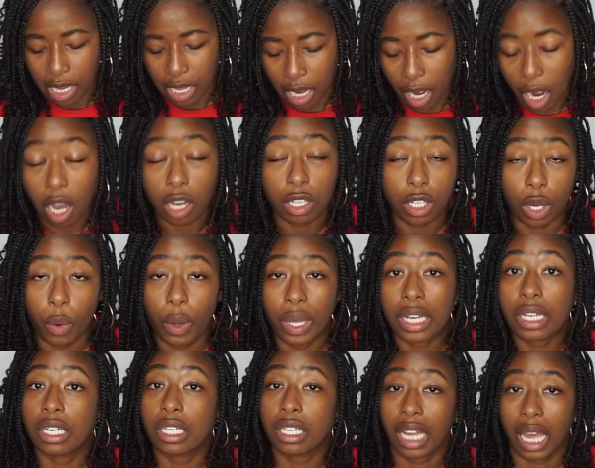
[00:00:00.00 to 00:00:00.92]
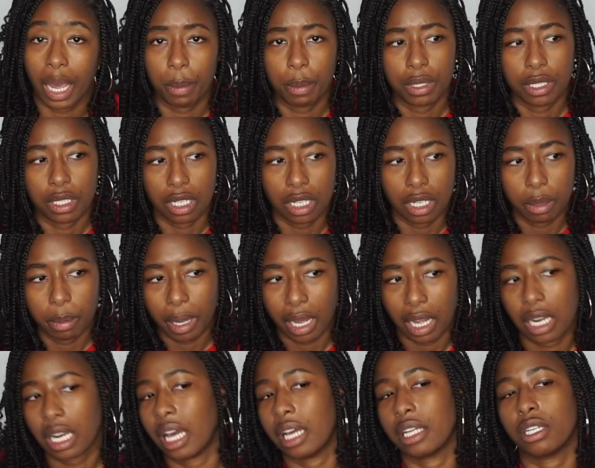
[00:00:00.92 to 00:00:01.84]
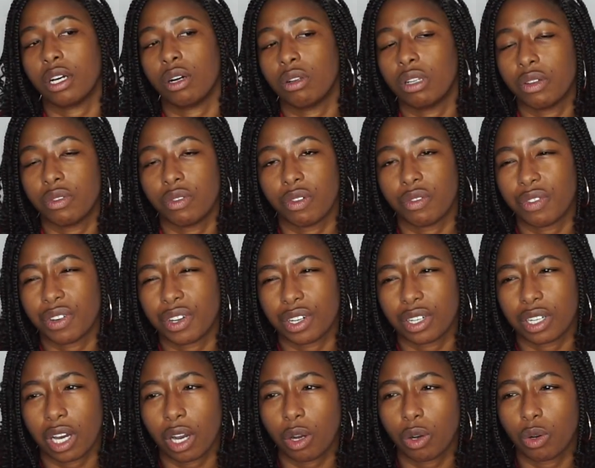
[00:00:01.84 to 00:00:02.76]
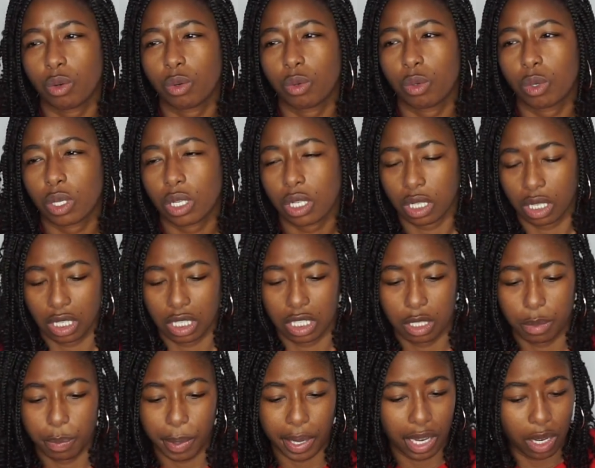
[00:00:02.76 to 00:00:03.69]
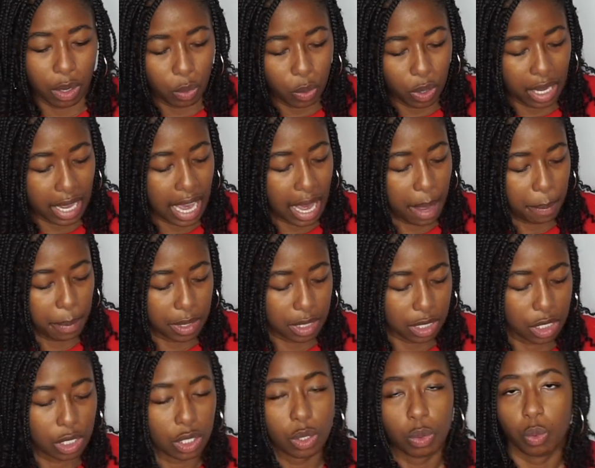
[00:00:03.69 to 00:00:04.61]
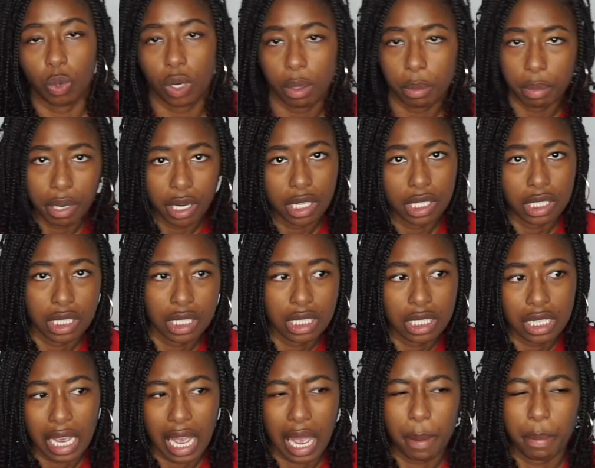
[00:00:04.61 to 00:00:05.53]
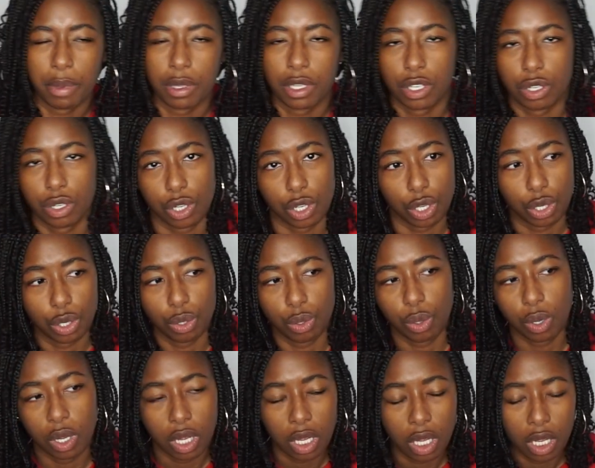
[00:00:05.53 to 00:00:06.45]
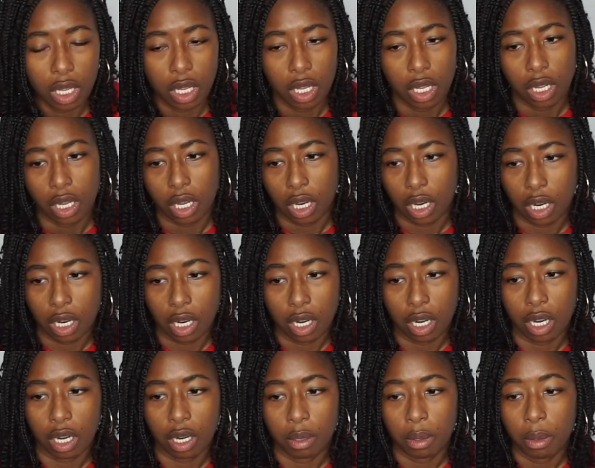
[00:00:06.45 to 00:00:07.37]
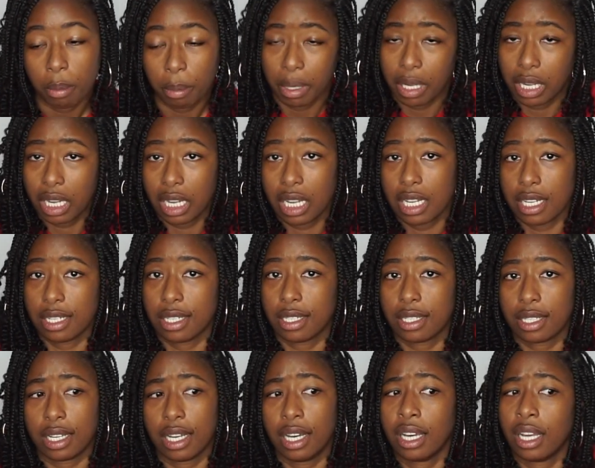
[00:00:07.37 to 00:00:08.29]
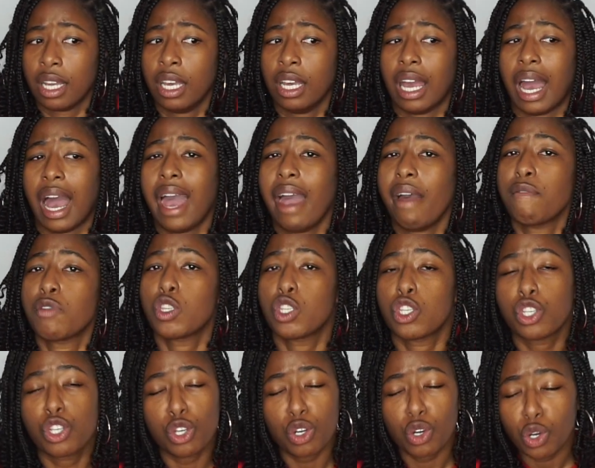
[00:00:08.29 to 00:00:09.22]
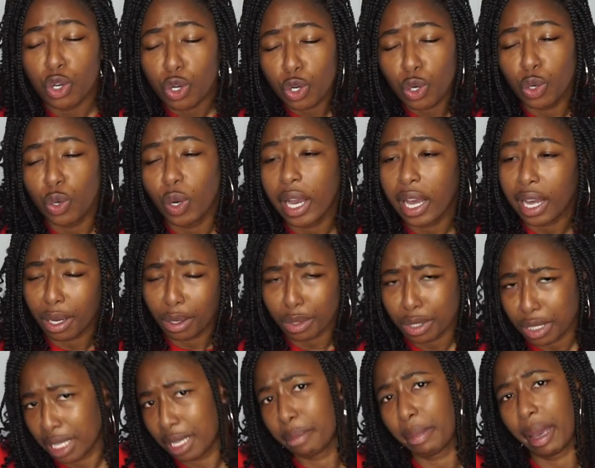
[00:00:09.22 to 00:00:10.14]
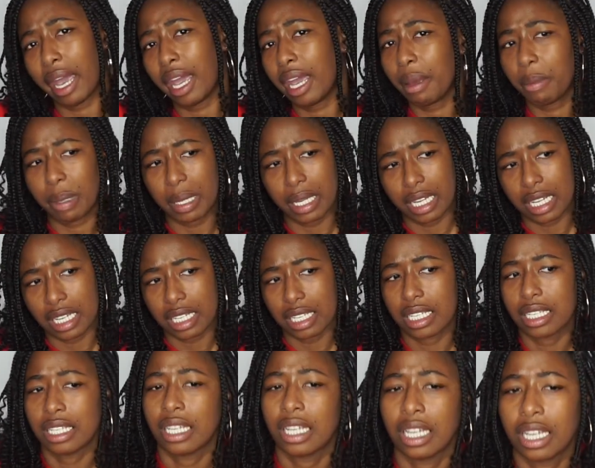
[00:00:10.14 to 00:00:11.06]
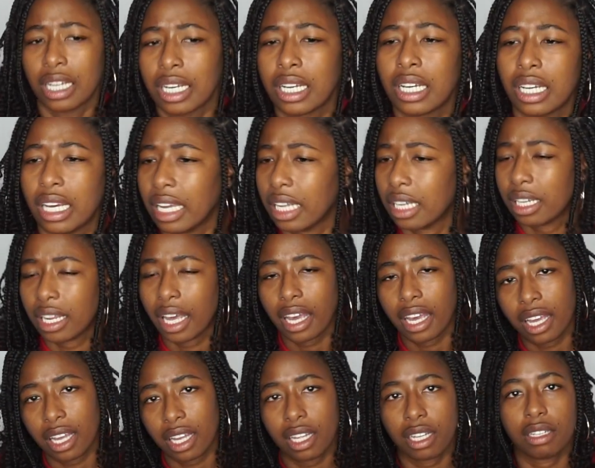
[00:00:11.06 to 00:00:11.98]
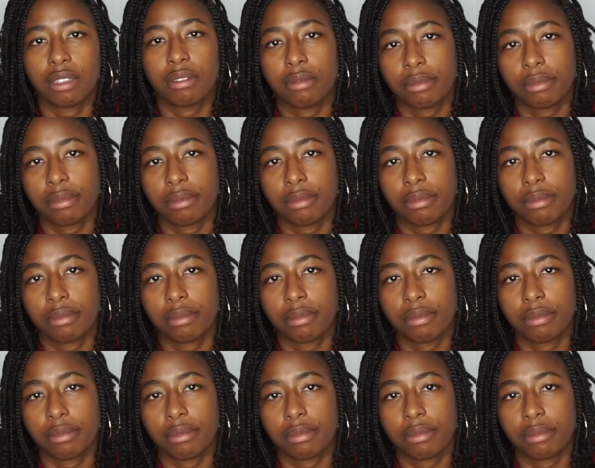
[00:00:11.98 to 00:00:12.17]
Although it could happen to anybody, like, don't live in fear. Don't expect what happens to one person to happen to you. Because again, I have 2 healthy babies, and they